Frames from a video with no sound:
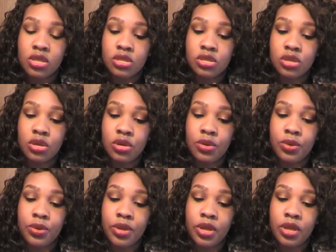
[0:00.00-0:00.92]

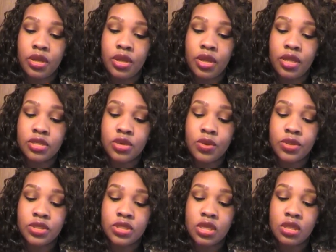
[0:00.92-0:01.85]
So it's
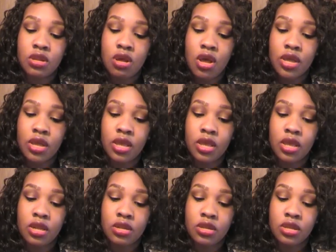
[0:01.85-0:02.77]
going to log
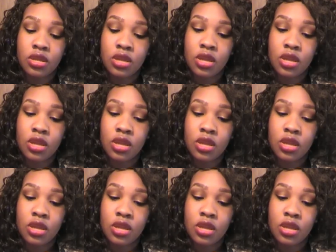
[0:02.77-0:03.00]
in,